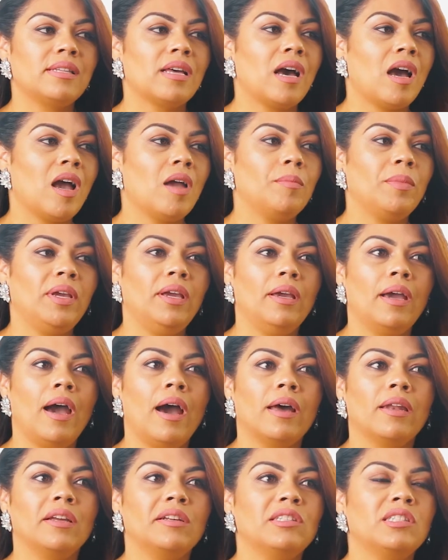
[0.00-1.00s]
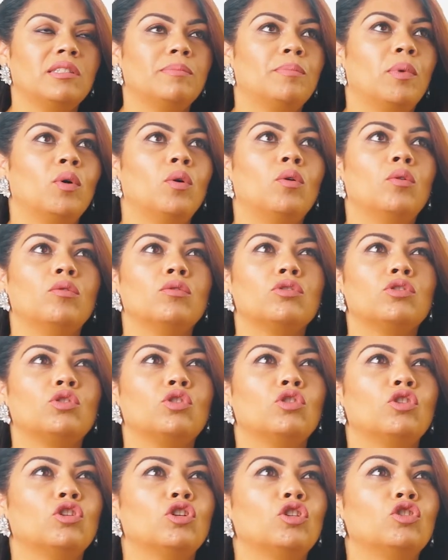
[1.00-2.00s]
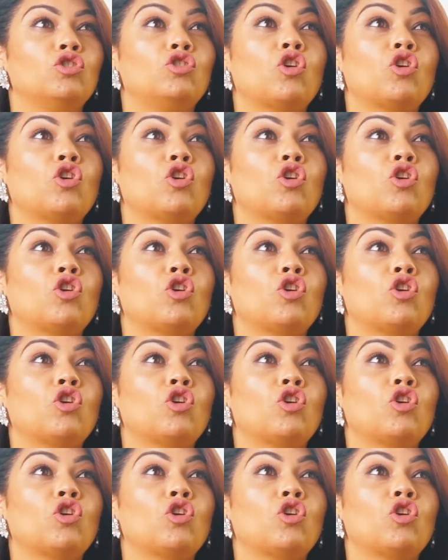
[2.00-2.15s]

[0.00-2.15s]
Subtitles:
time he had been exposed to the